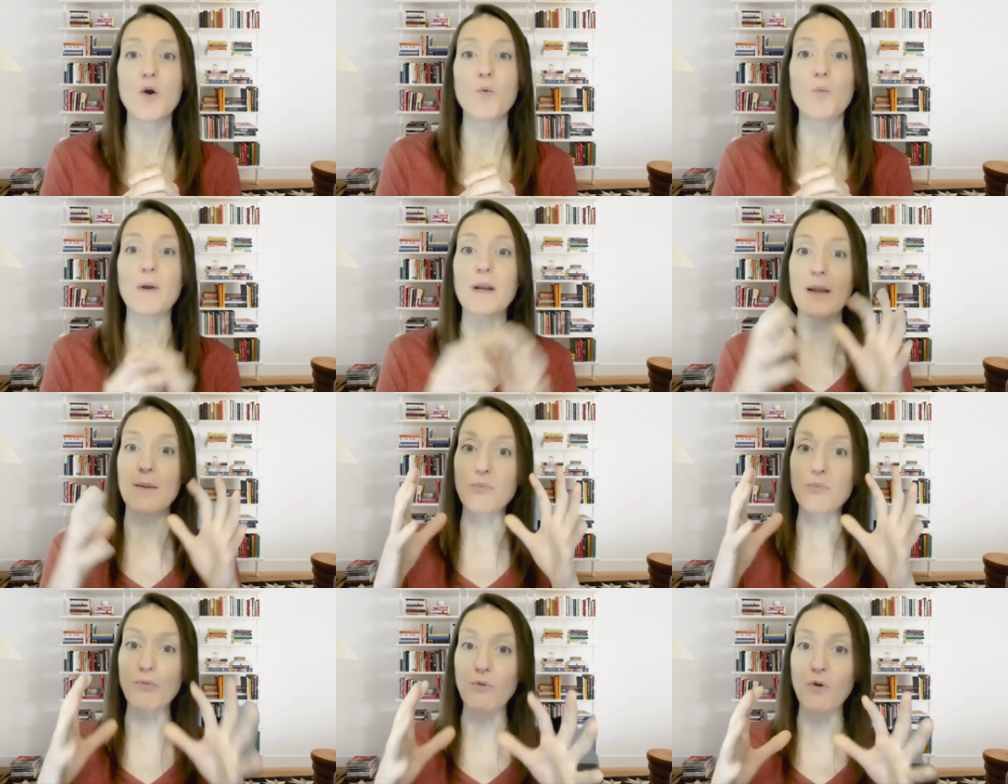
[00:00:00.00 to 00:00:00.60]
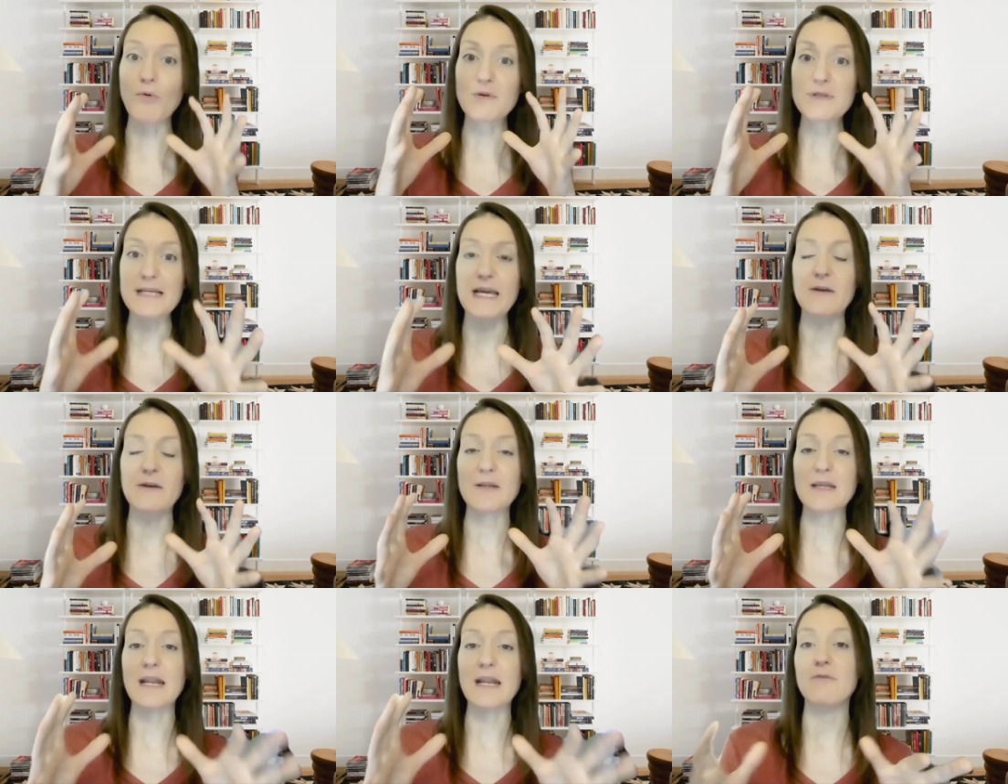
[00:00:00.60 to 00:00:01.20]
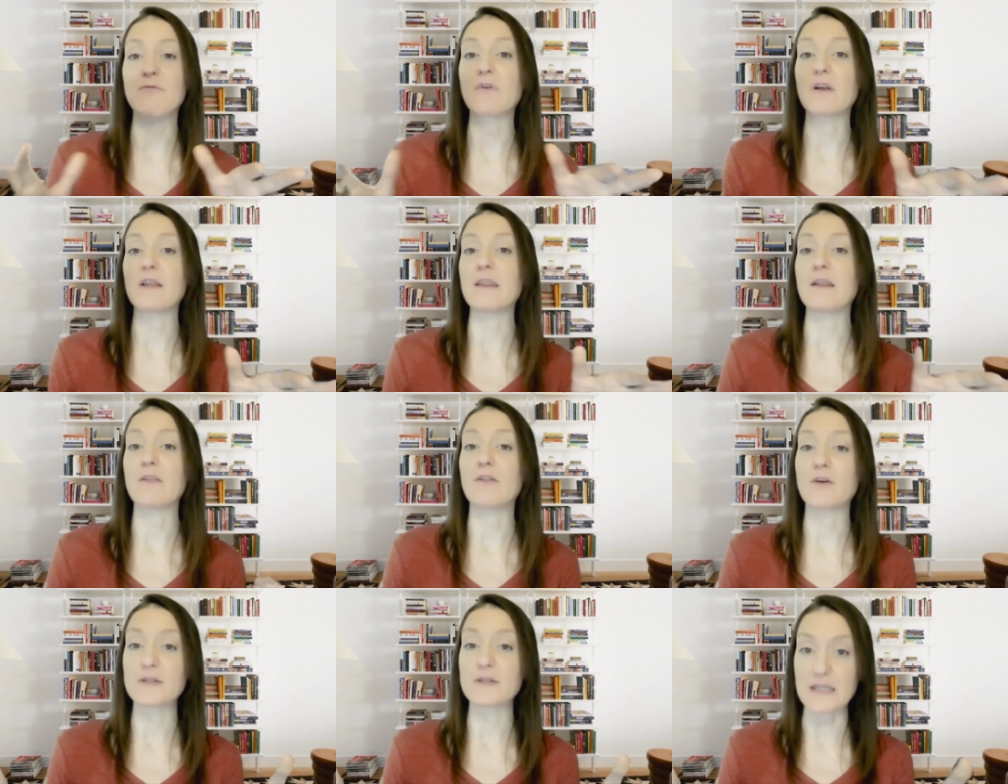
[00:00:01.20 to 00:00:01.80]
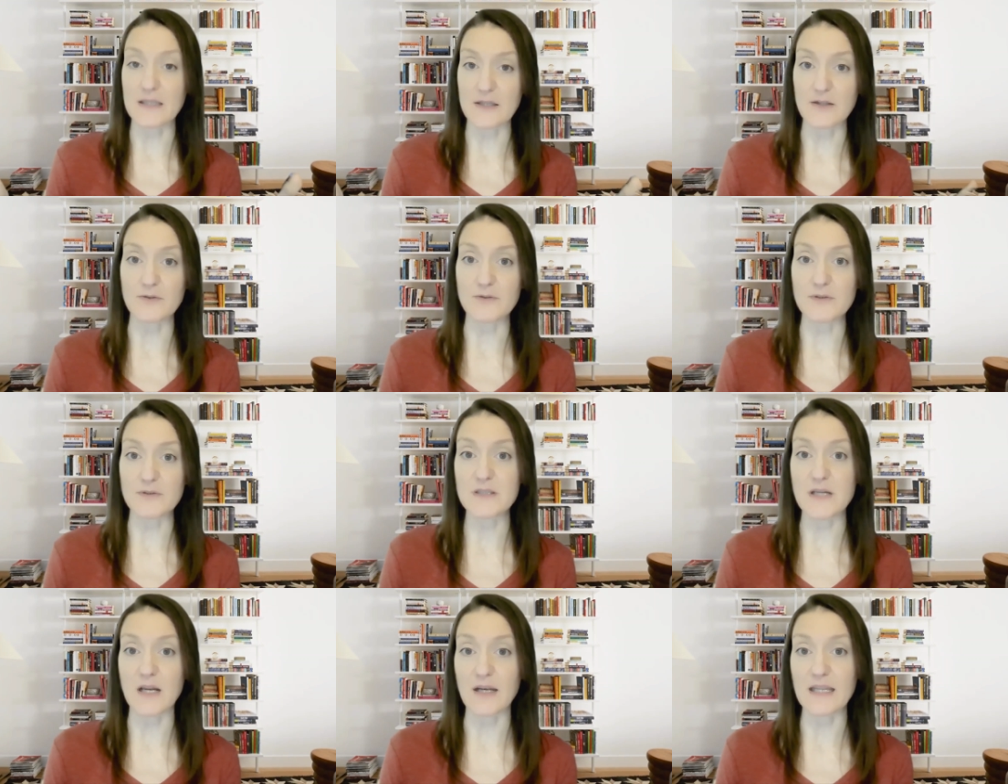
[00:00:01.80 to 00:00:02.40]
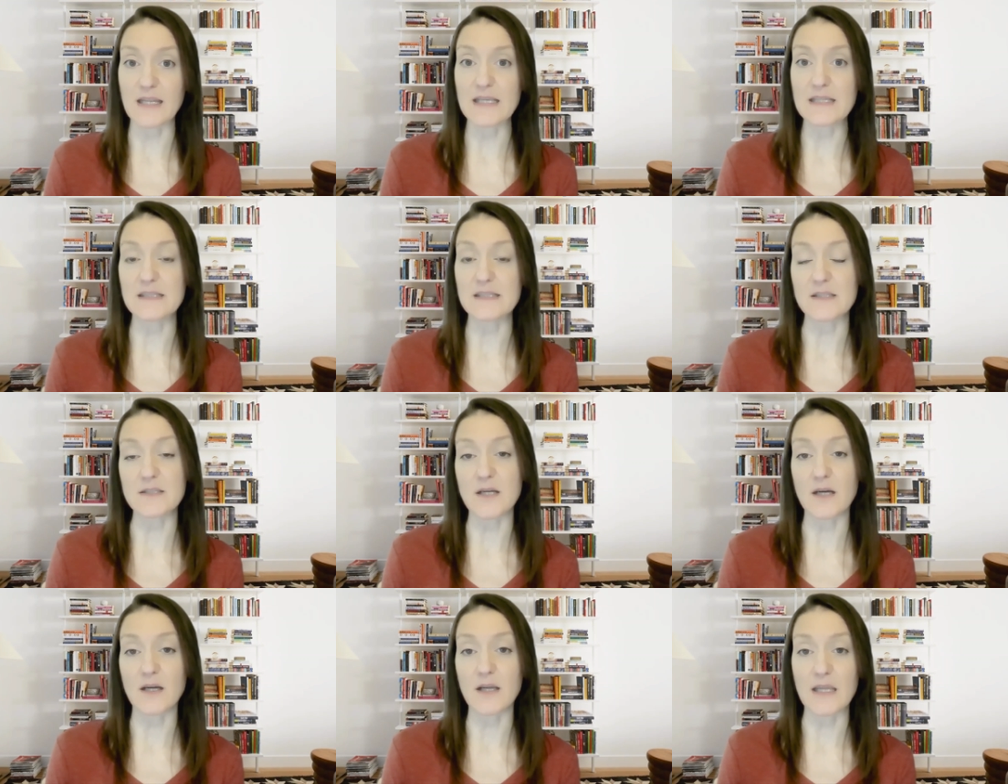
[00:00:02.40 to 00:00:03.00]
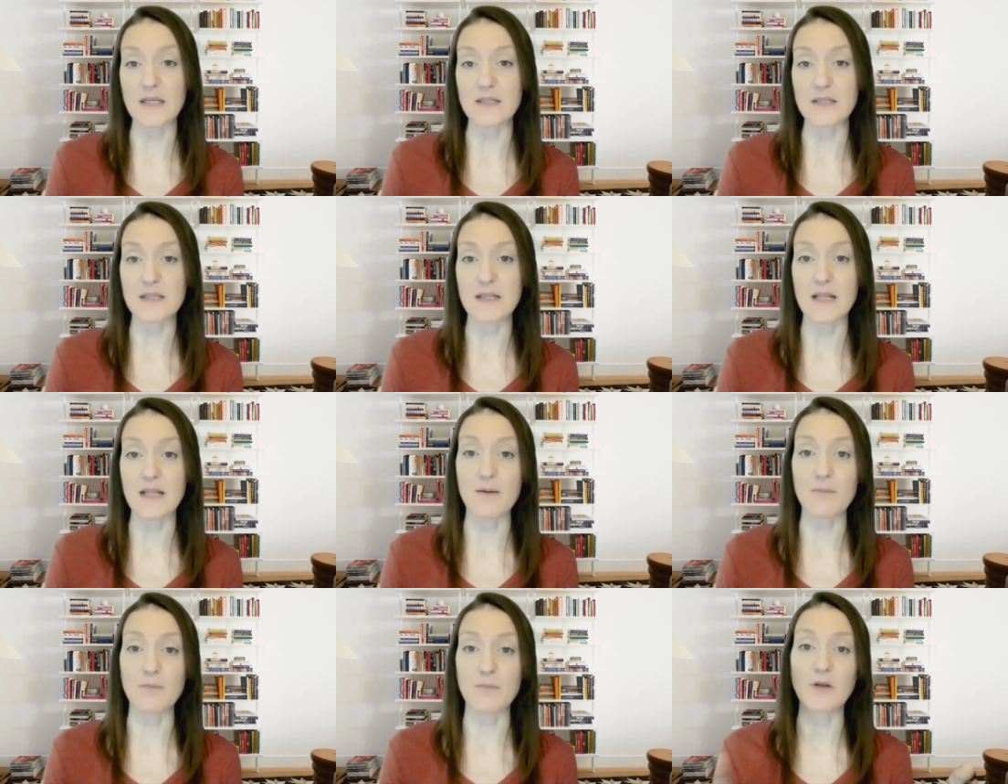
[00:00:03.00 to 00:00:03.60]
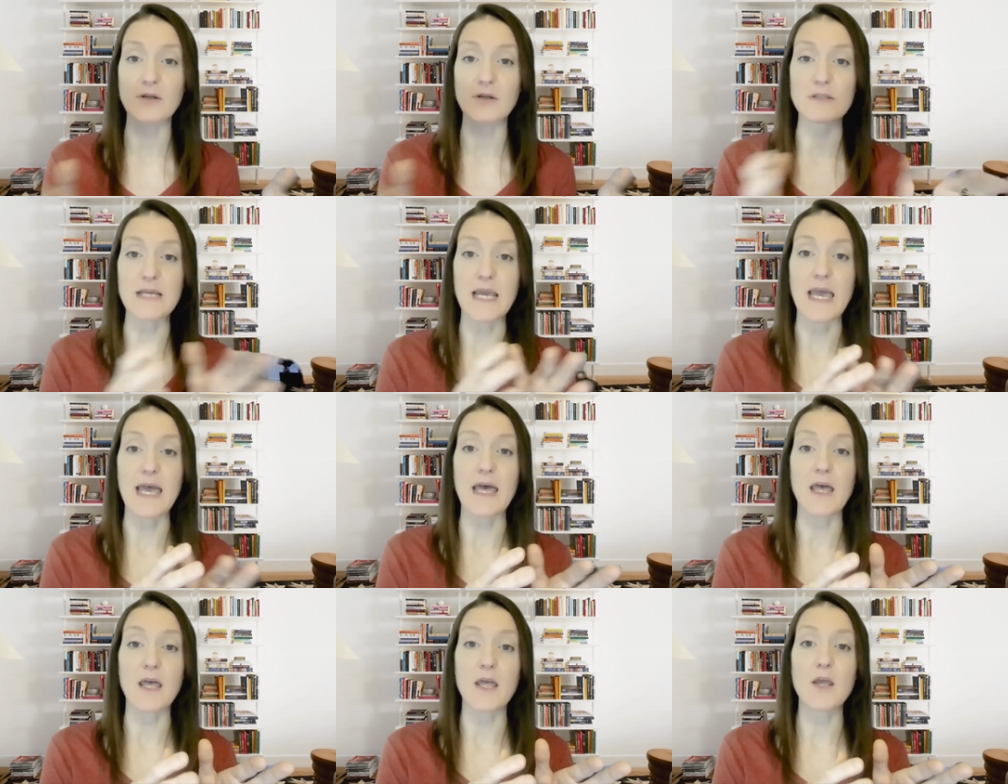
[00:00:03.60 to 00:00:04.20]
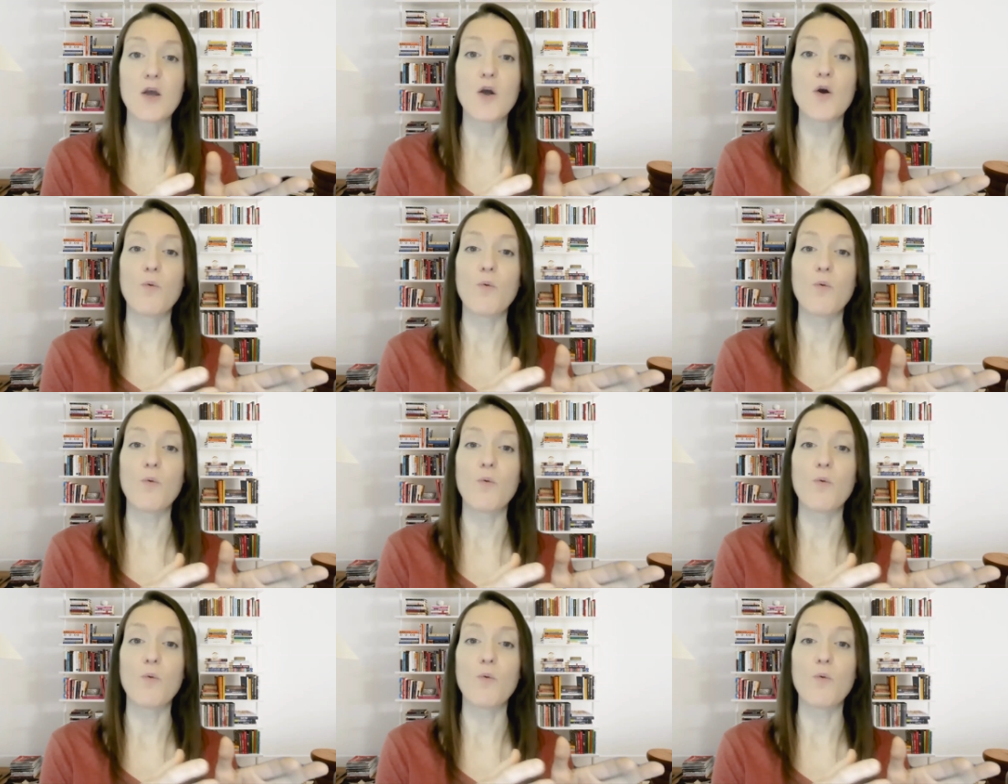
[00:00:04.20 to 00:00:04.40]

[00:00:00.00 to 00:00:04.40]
when I broke down and I really looked at those studies and dug into them, looked at